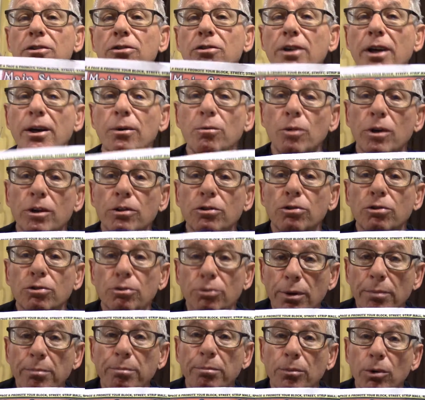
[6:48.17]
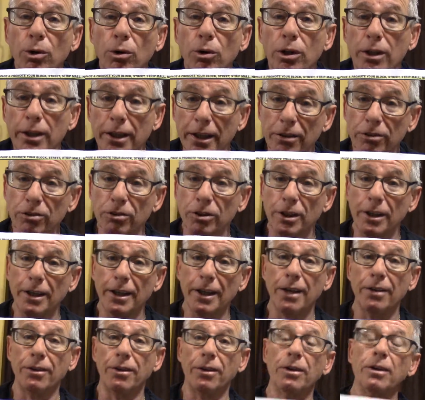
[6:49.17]
say one strip mall gets
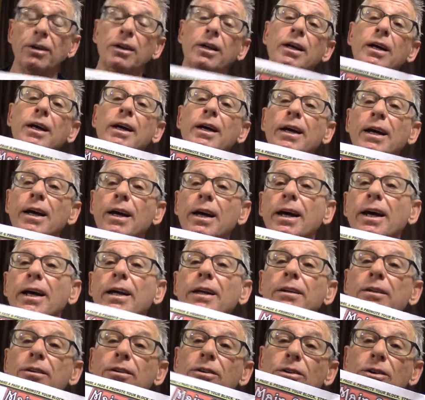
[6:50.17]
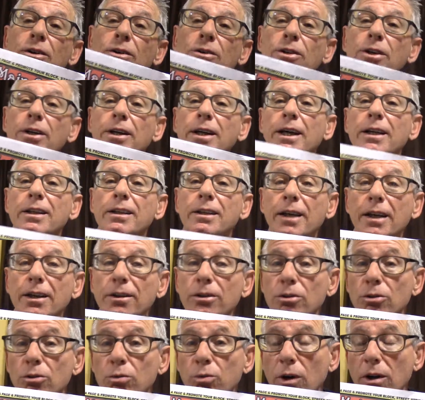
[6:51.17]
together, and you got 10
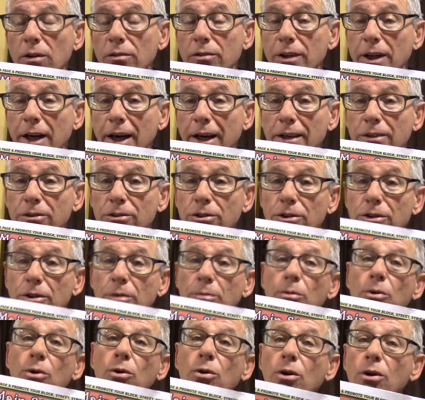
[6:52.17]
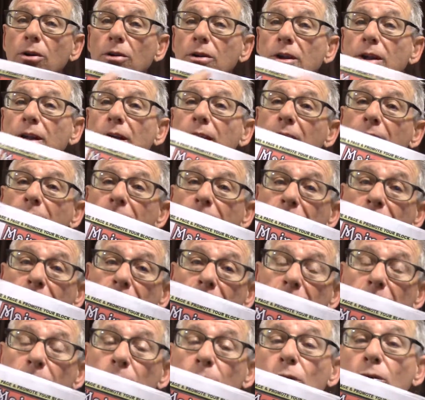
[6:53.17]
or 12 guys in the mall, and you
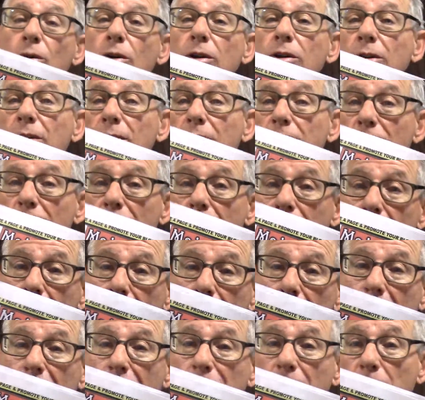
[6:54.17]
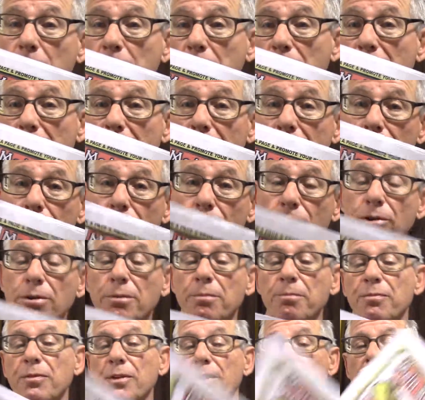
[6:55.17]
get them all to take the page.
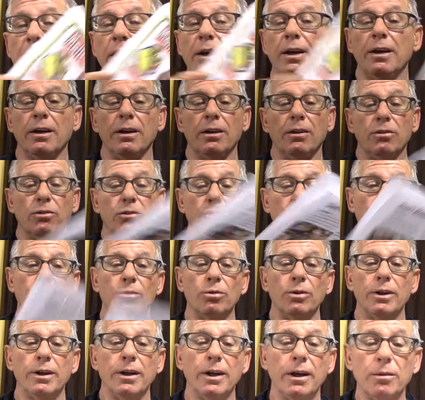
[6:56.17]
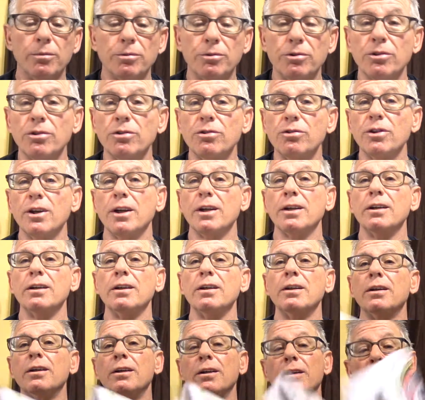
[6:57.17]
So it helps you sell
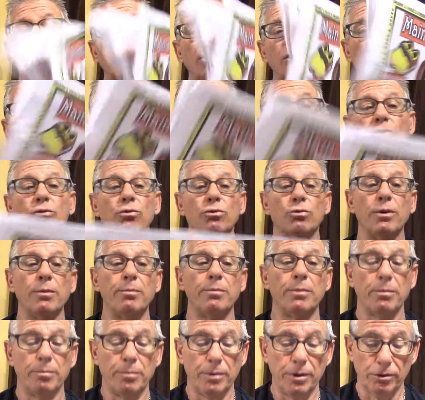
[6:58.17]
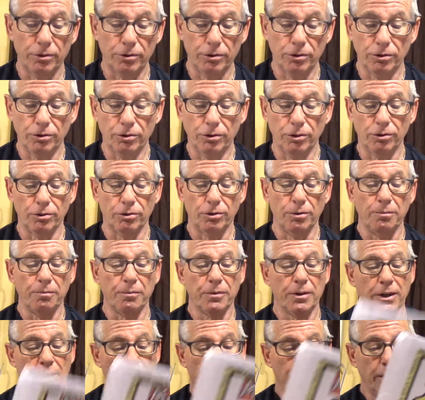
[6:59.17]
a whole strip of businesses.
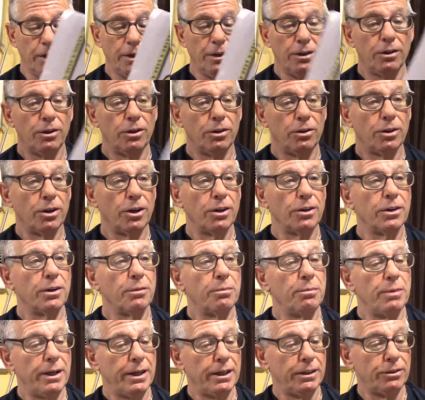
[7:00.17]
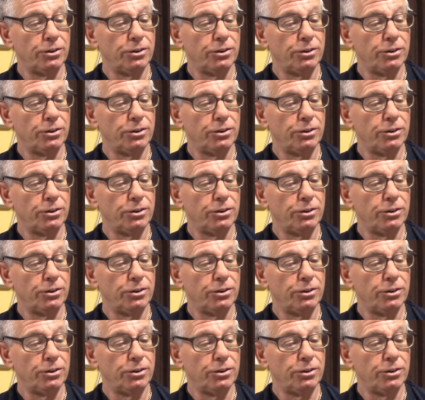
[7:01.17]
You turn the page